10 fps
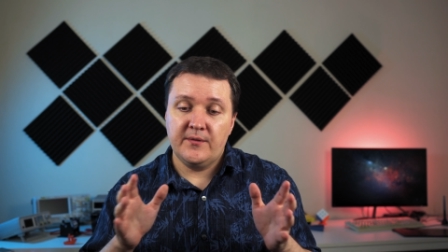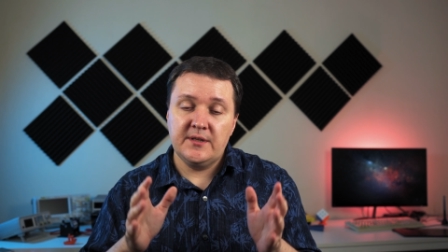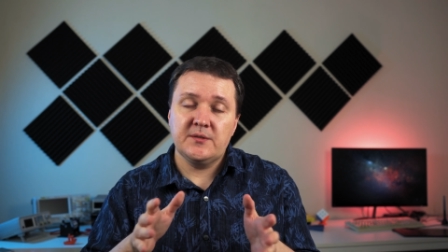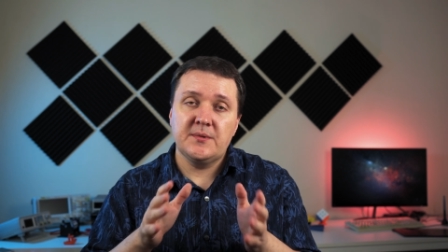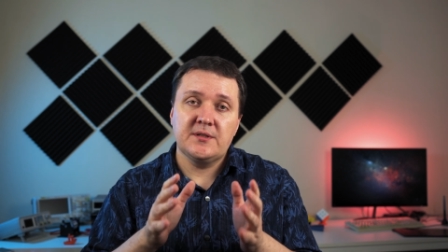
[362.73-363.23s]
for
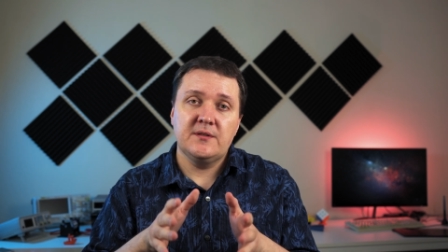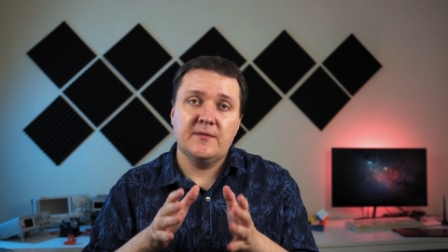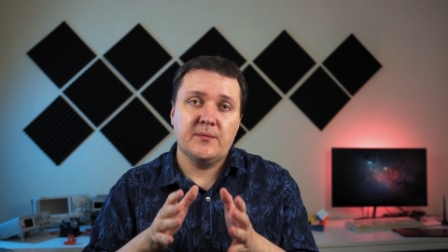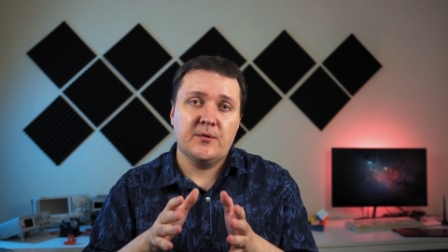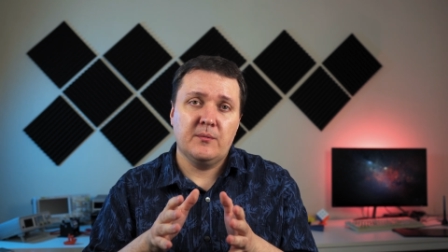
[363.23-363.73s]
this
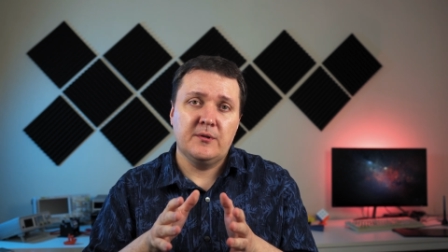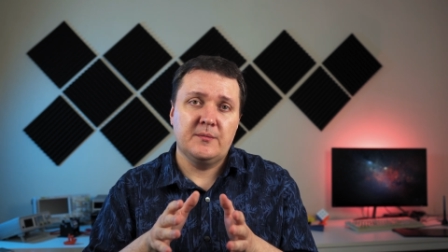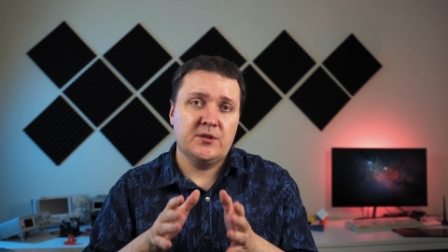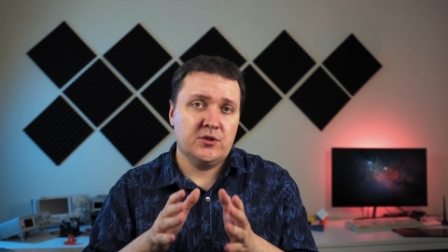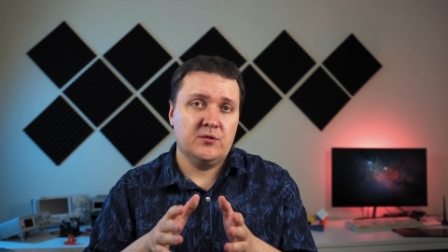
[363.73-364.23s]
specific
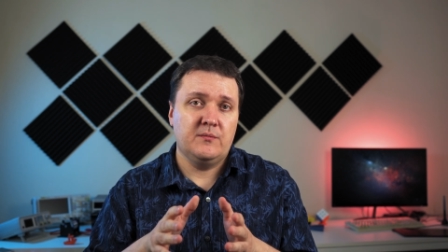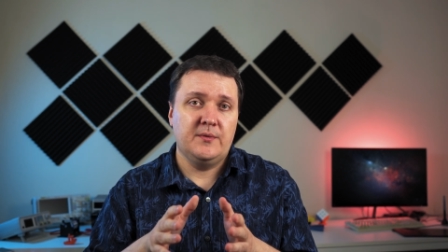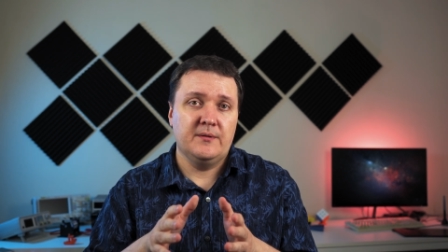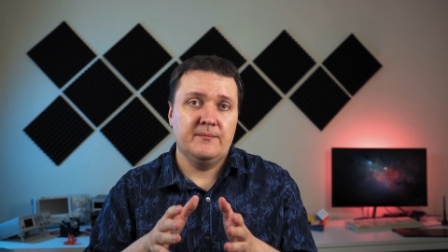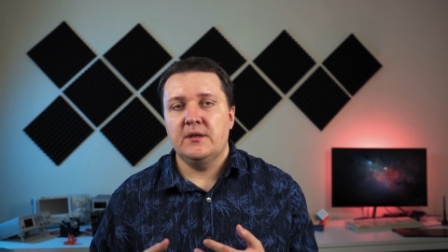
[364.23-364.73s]
problem it should
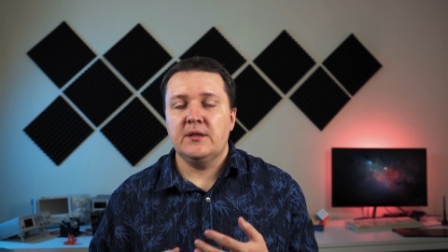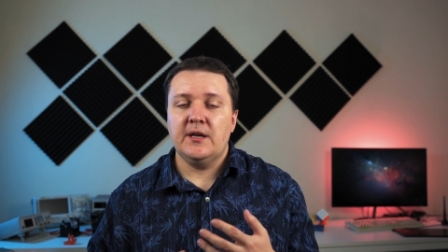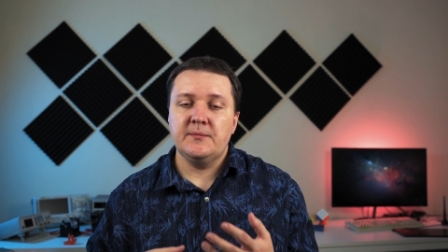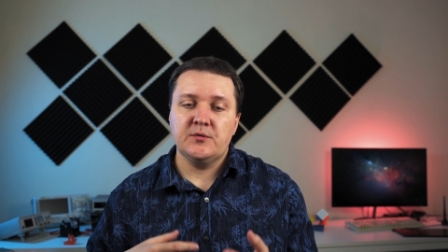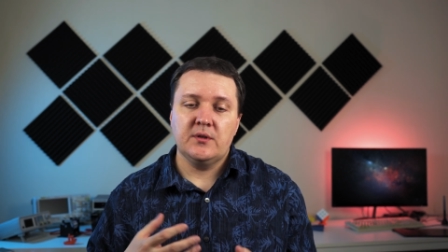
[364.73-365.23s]
be. It
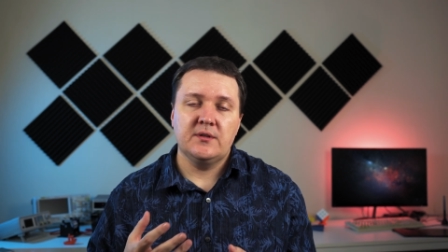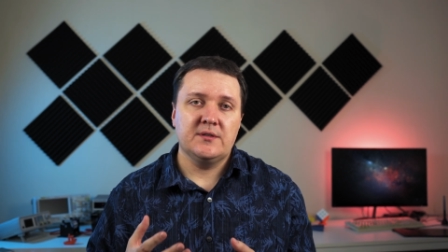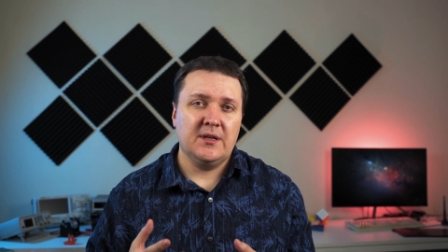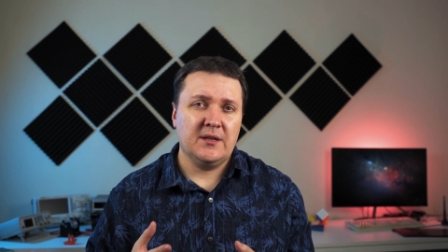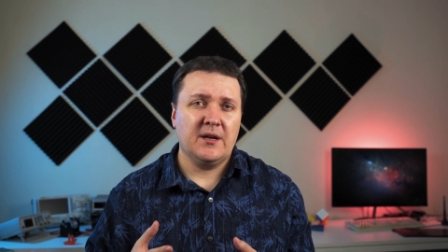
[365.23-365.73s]
helps to
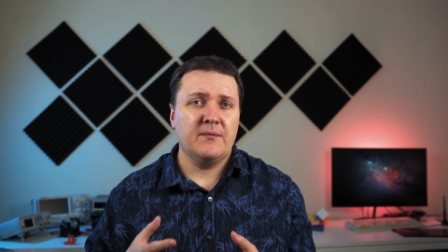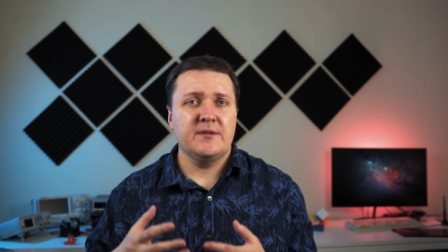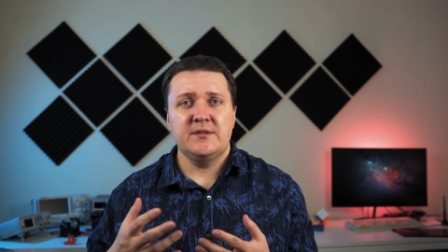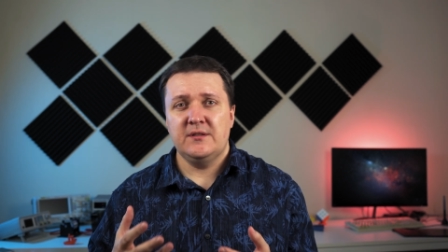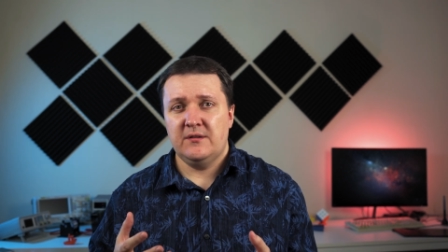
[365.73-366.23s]
understand how
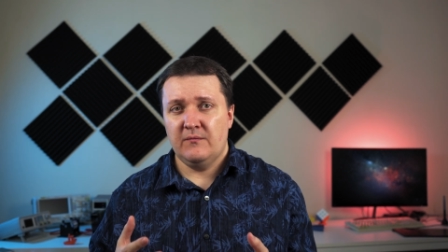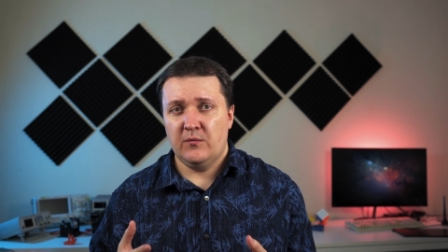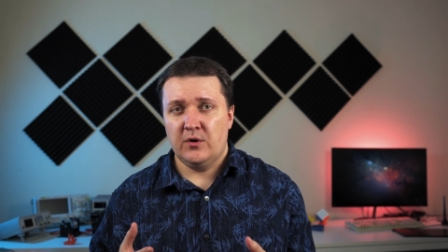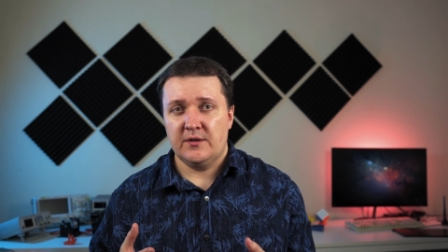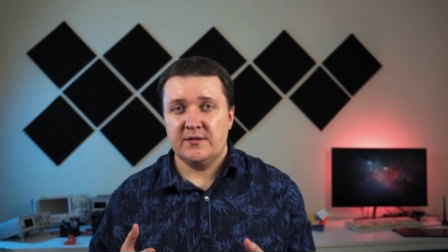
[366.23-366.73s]
the system
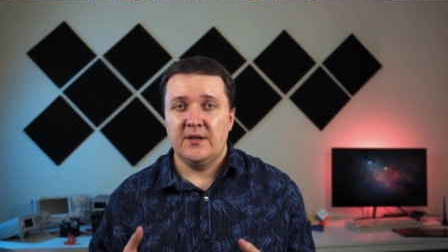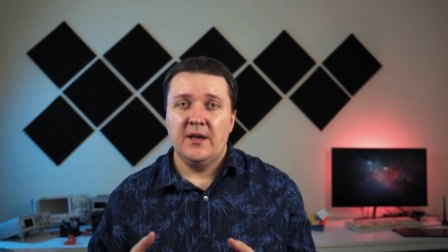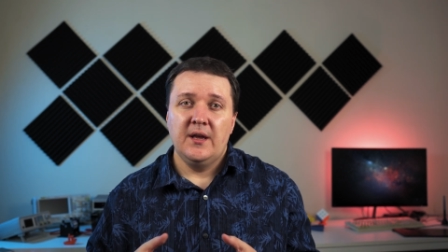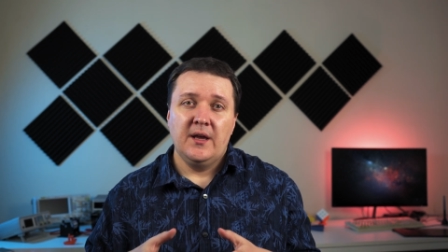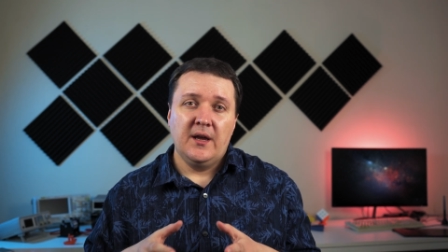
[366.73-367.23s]
works,
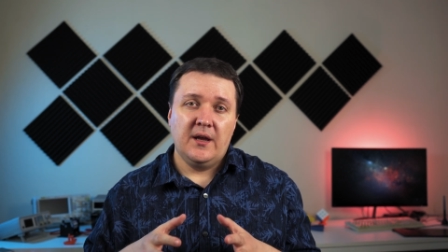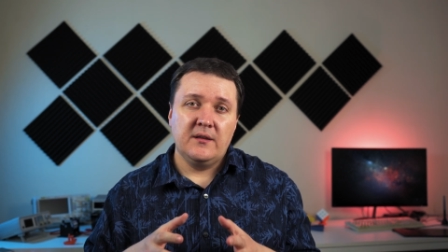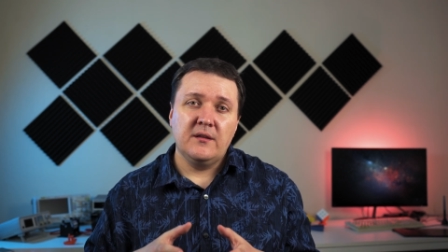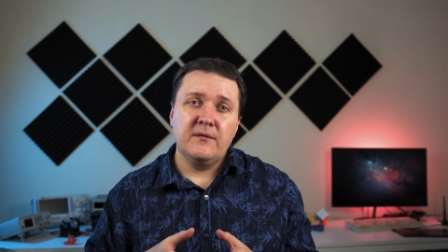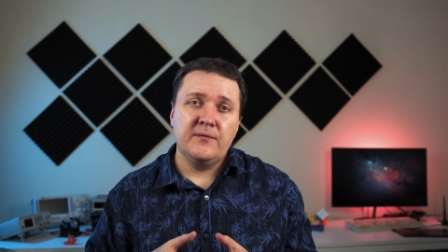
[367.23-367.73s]

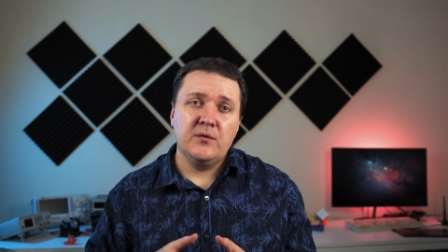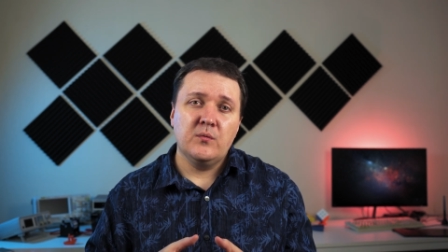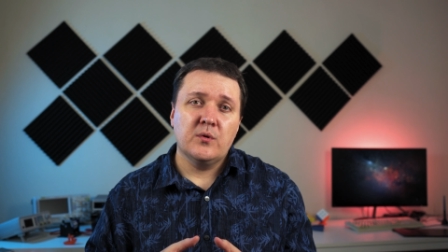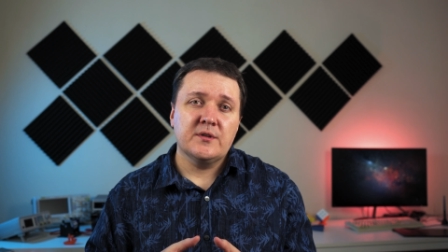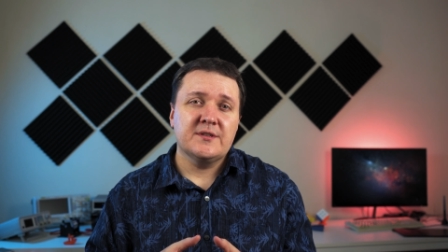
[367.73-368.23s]
and in a few
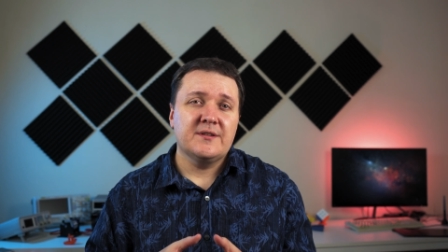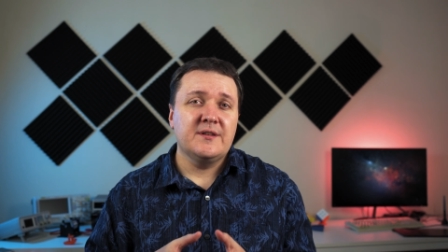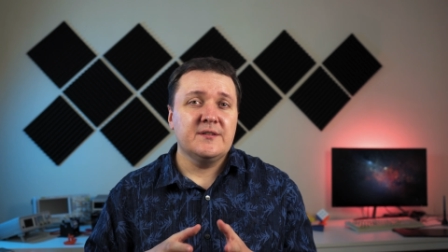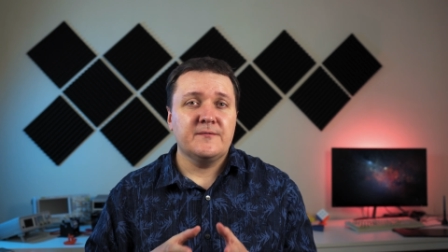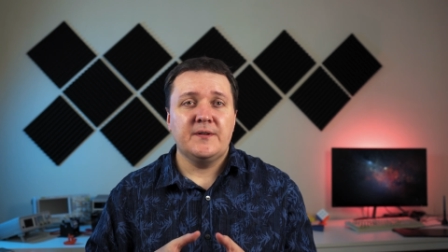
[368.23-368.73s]
words
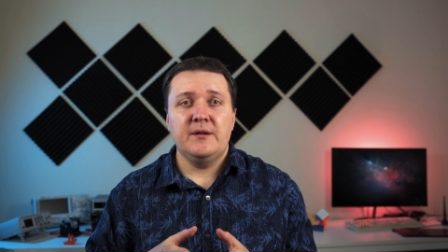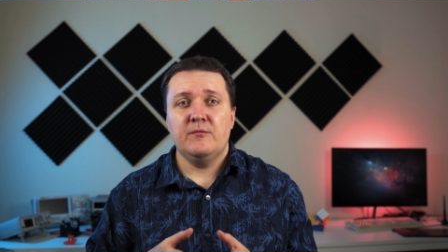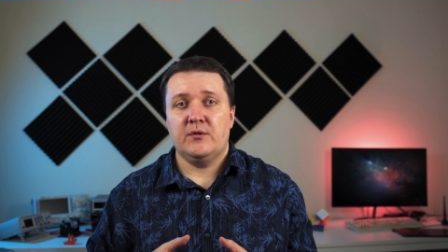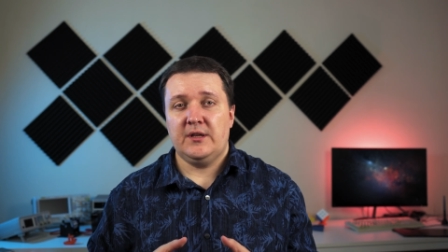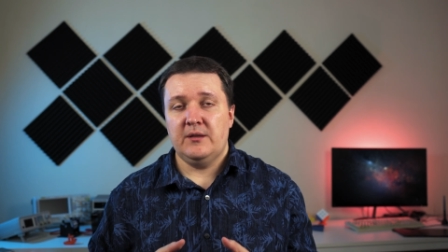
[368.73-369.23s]
this
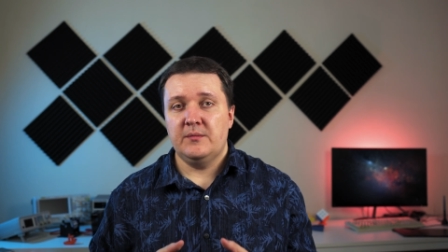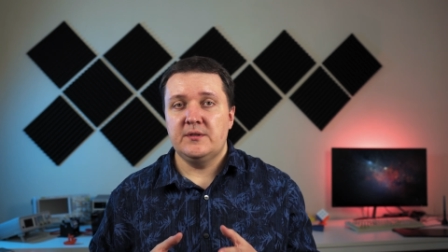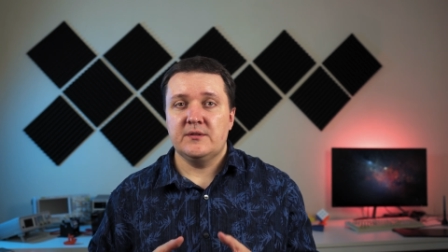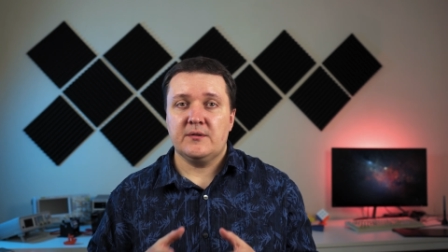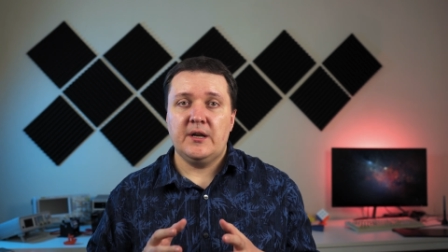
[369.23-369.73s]
framework can be
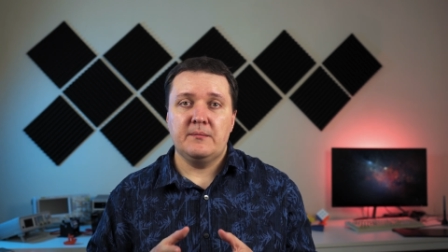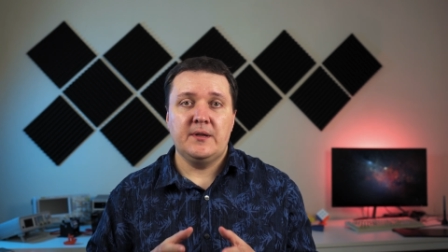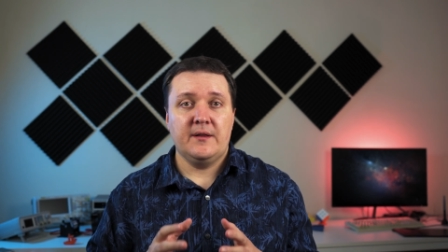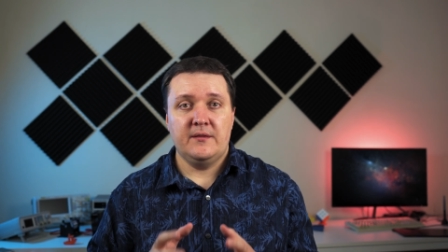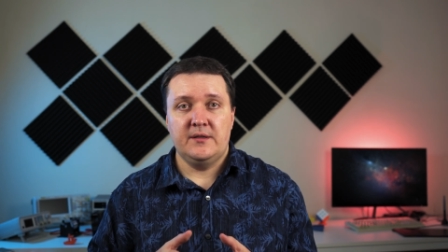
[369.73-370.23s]
described
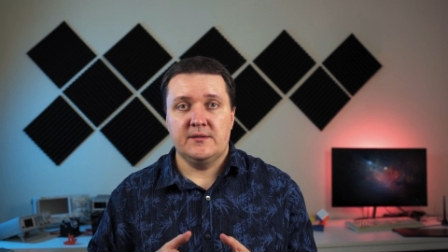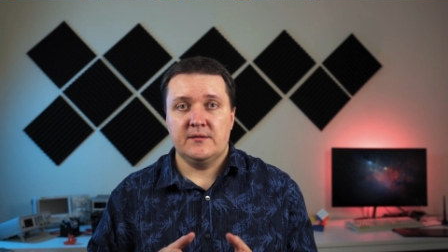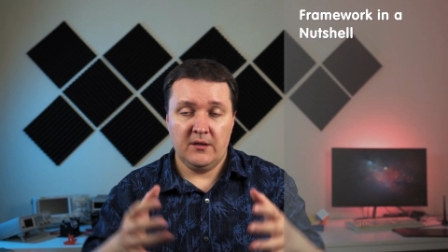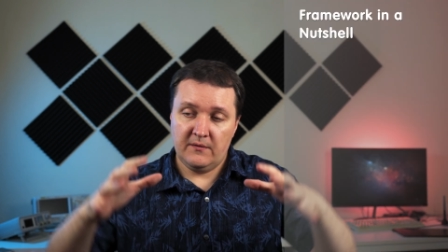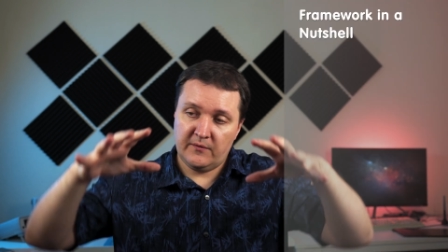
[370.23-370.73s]
like
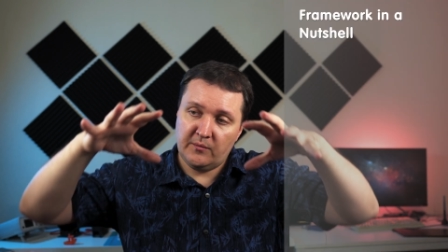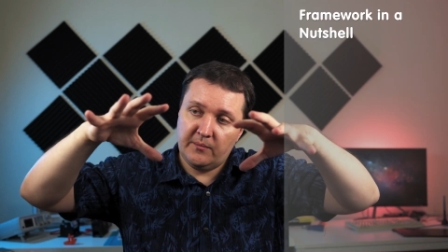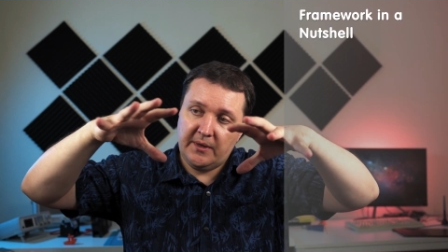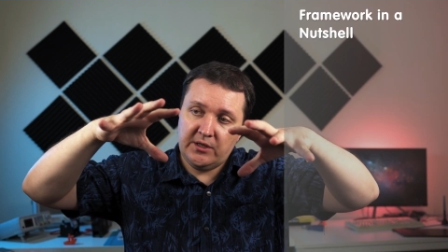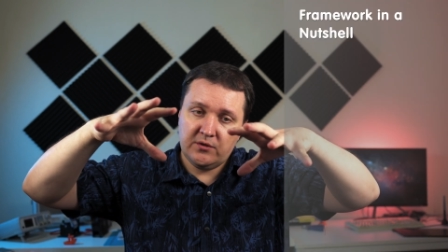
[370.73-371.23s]
this. From
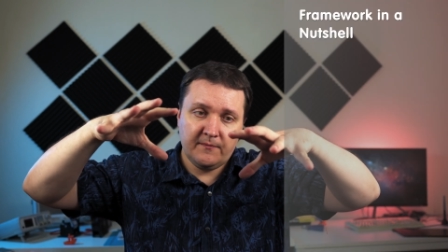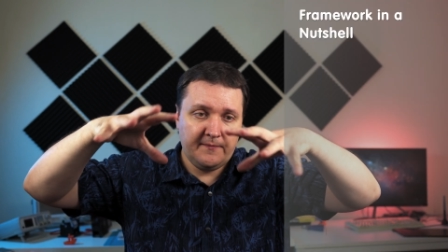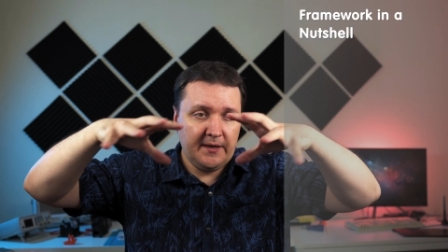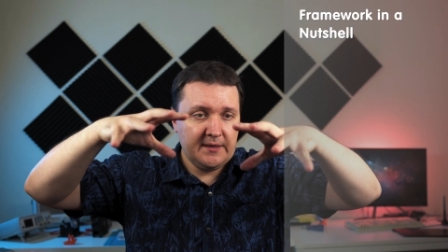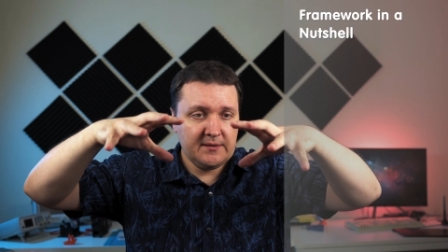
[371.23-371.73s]
a bunch of
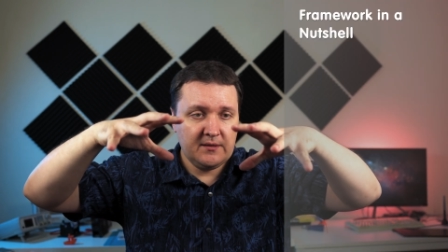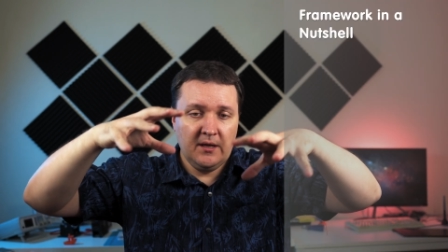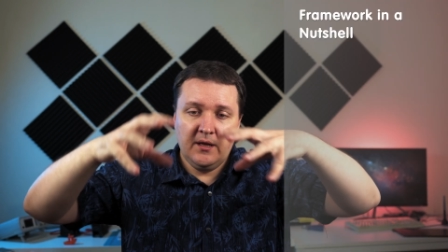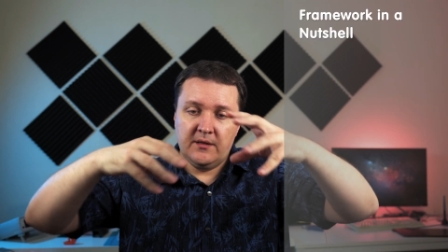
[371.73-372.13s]
facts,